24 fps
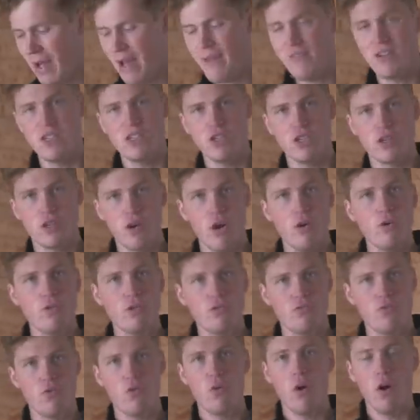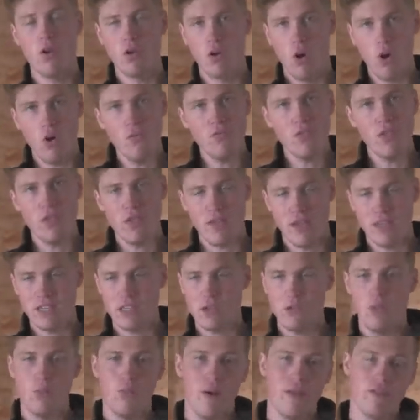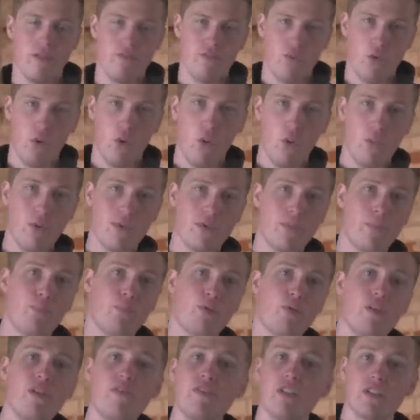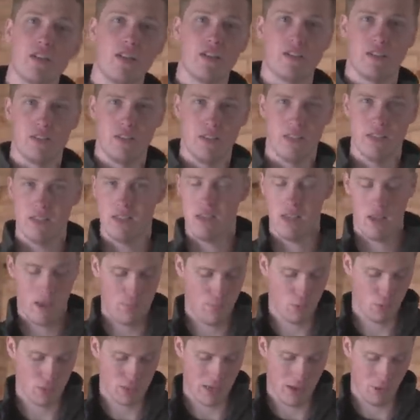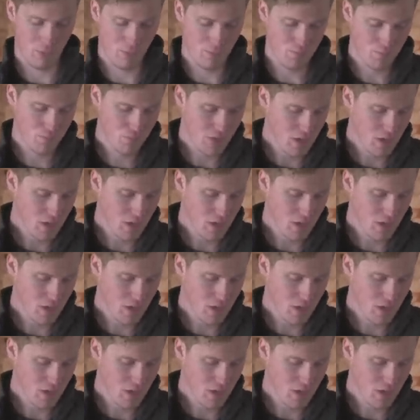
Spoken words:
having to go through a lot of the things that we went for with the previous licenses that they put out.